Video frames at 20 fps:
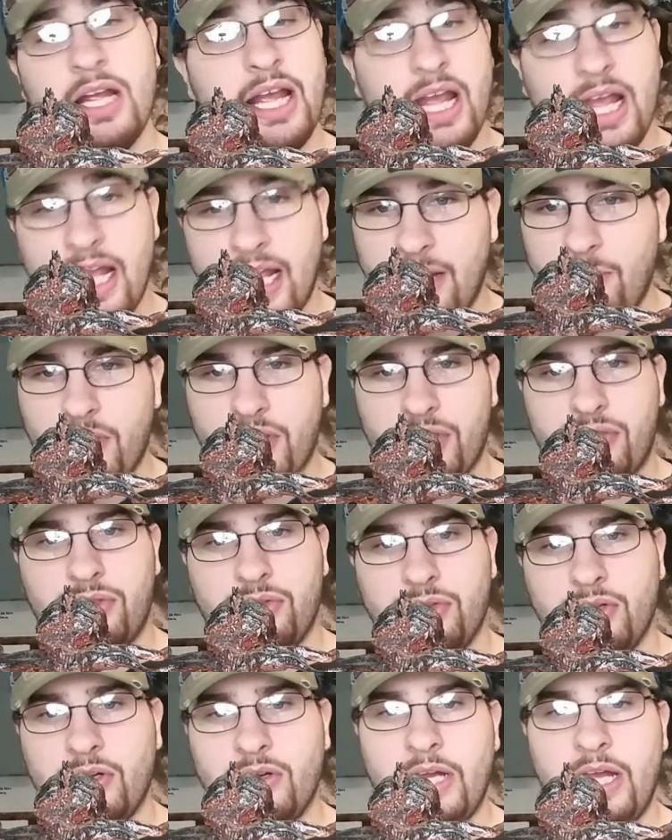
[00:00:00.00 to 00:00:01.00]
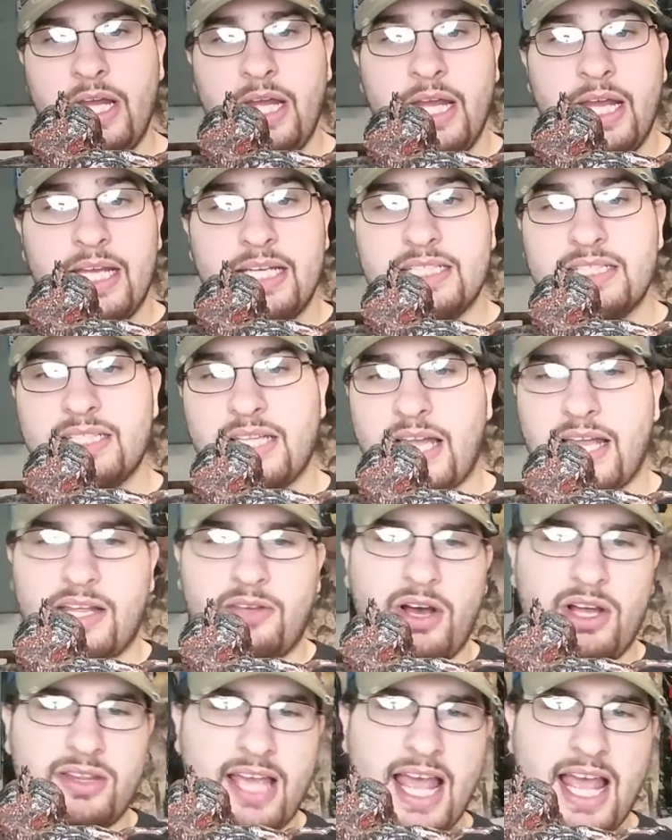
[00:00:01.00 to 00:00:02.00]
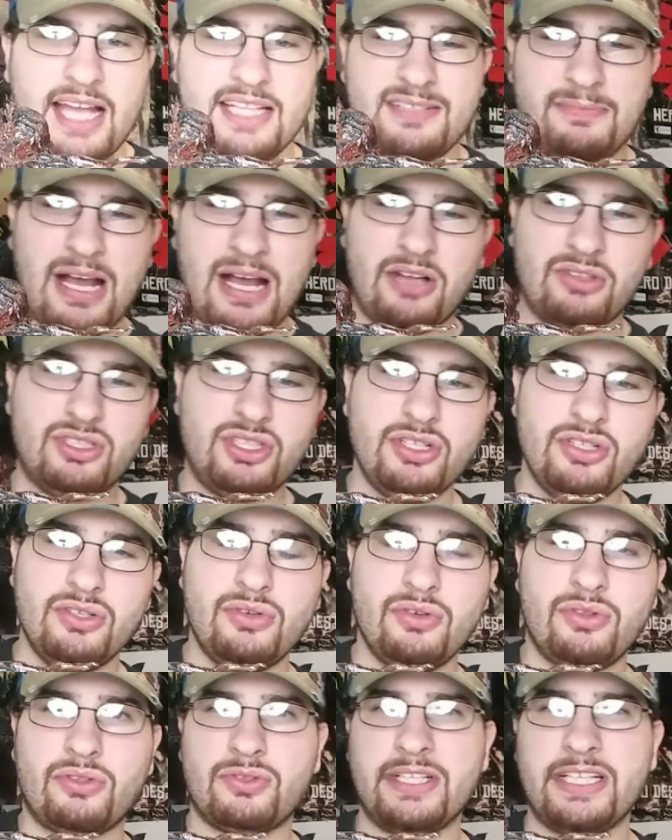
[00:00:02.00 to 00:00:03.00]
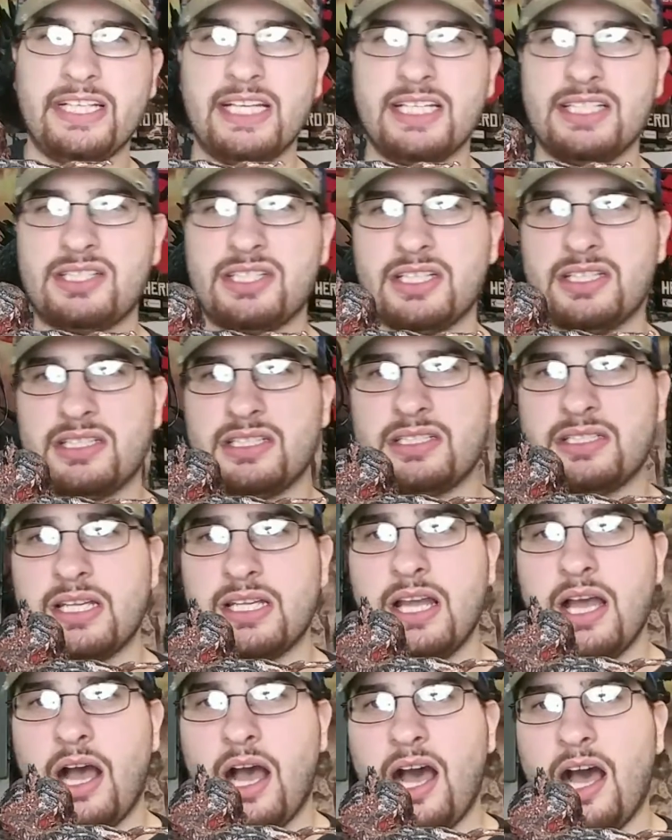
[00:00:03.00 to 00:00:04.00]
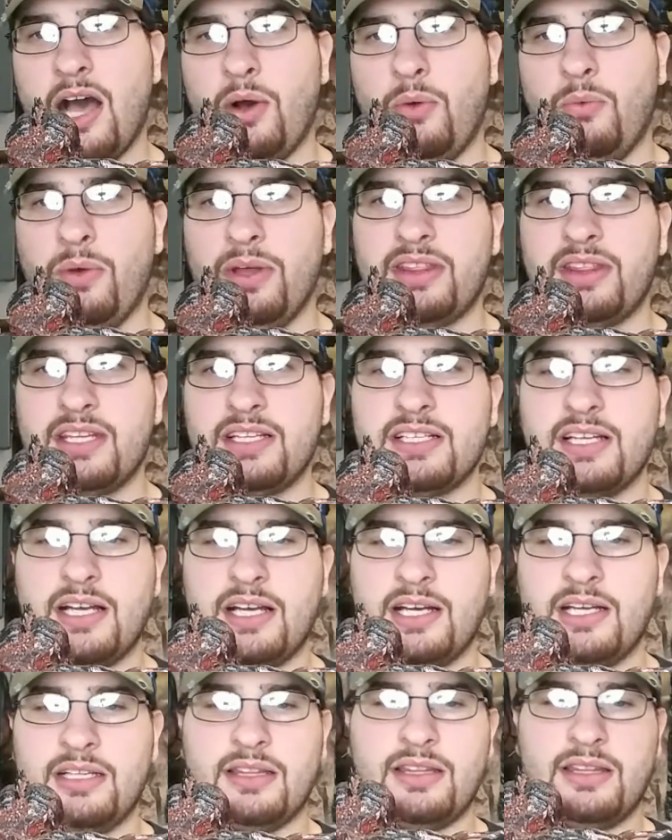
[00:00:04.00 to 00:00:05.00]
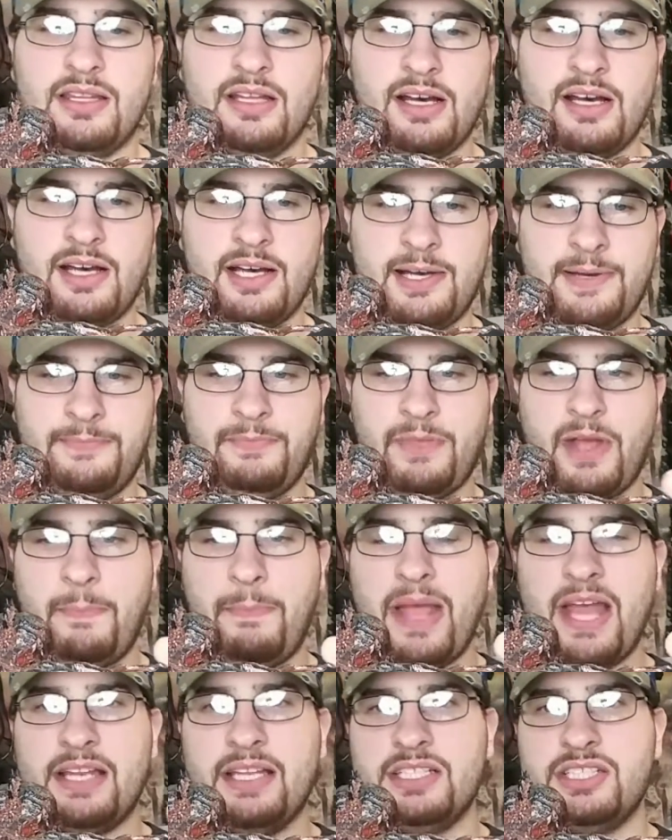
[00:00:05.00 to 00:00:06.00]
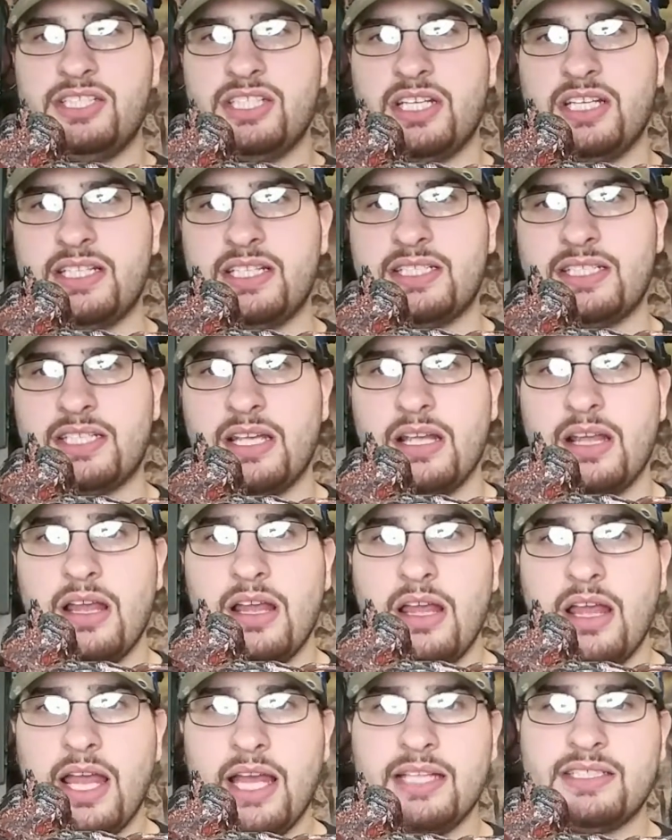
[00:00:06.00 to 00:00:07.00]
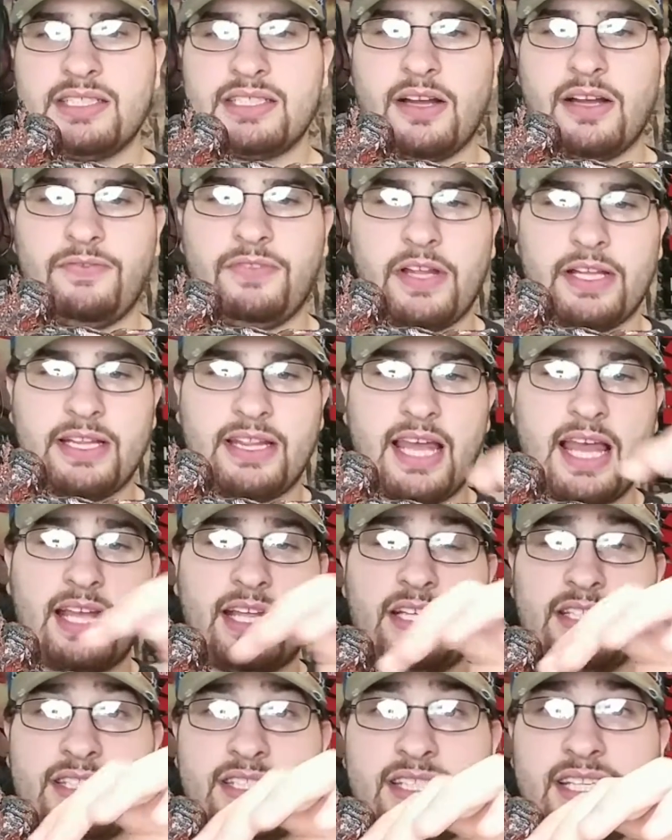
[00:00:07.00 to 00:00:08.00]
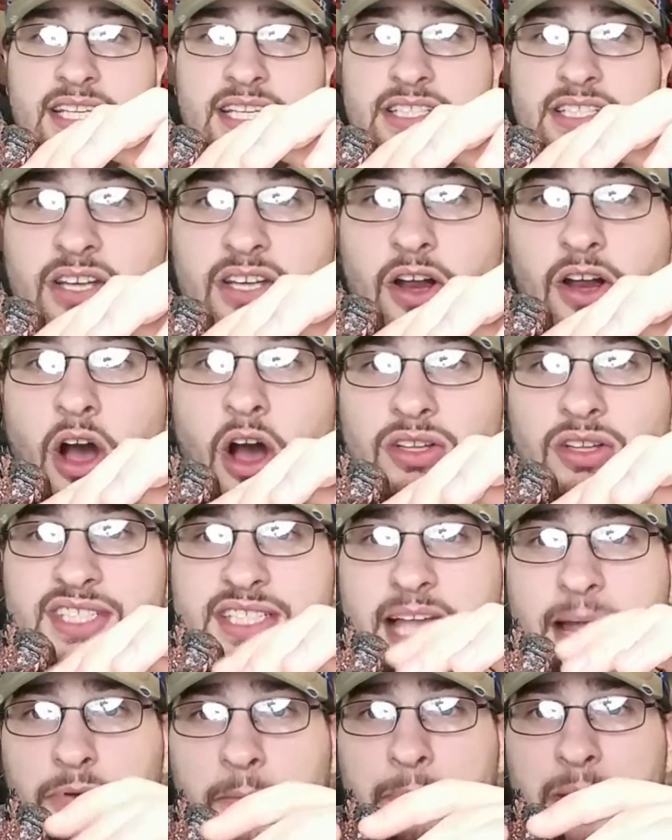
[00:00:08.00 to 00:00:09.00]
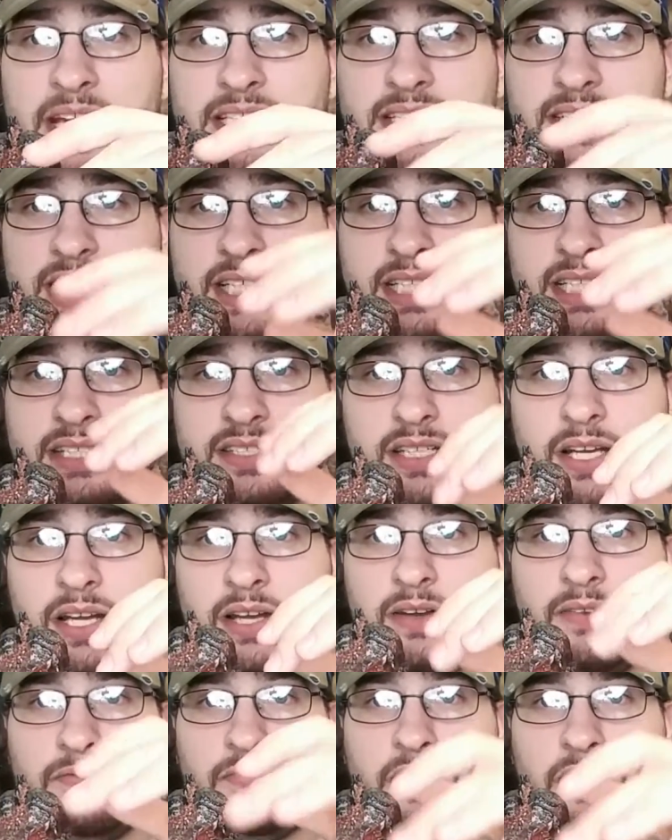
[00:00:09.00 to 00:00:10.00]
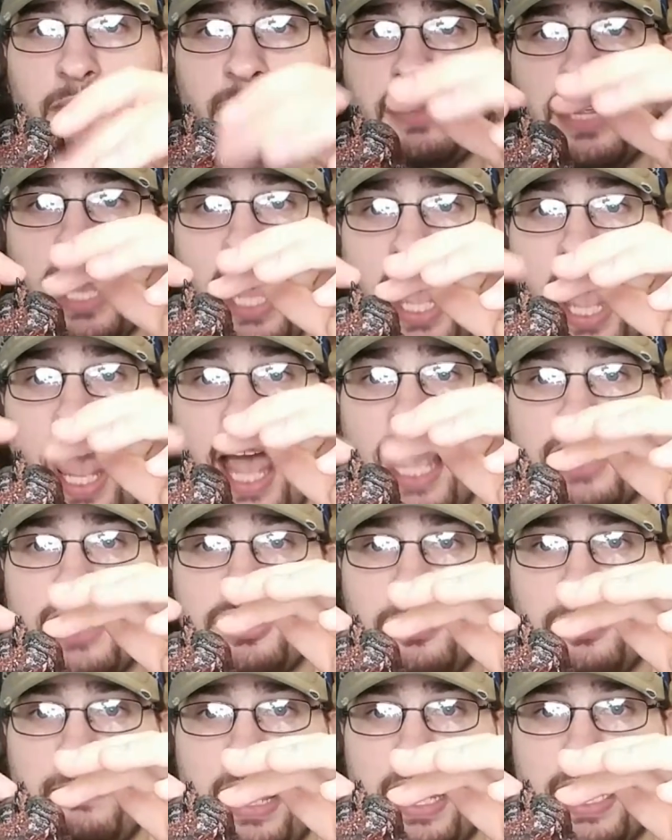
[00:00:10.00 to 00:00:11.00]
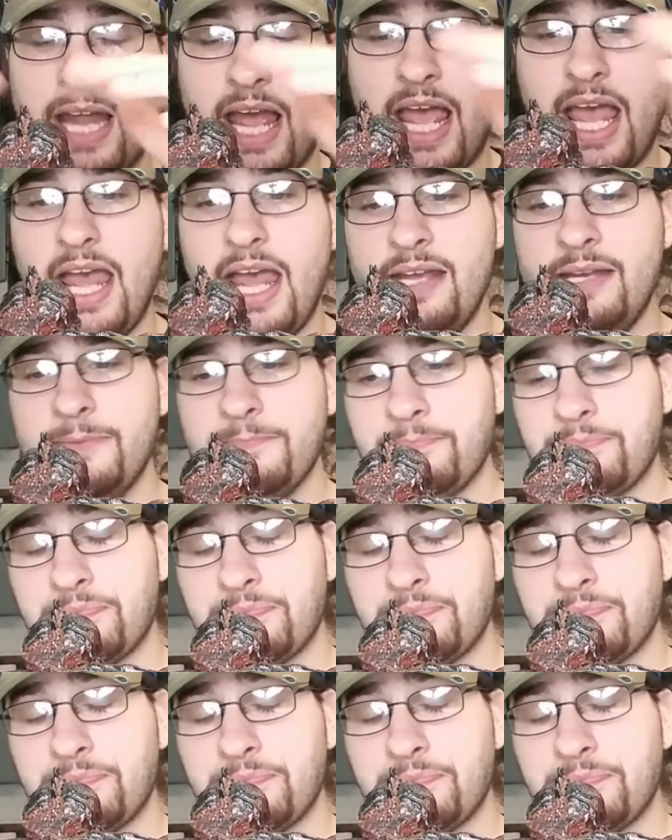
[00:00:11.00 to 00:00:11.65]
He went through it. He's like, well, the head's about 2-3 inches with the appendages and stuff like that, because these are separate pieces from the actual main head.